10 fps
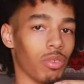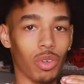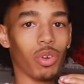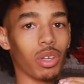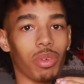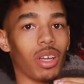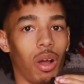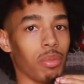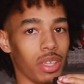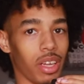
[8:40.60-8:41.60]
real quick. We
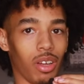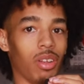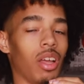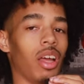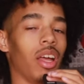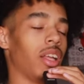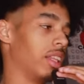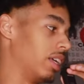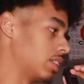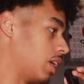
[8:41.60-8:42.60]
calming down.
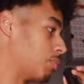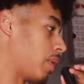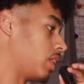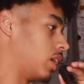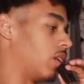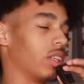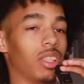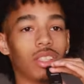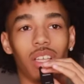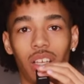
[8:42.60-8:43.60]
That's like mainly all the
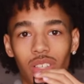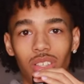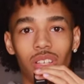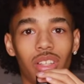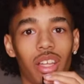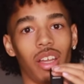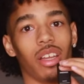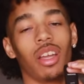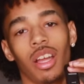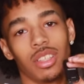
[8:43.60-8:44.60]
designer
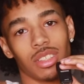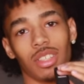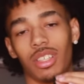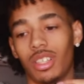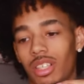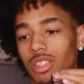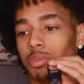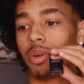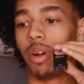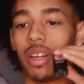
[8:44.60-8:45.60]
that's in the collection.
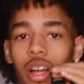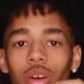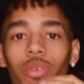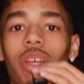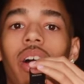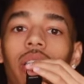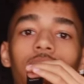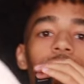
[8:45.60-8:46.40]
But right now we got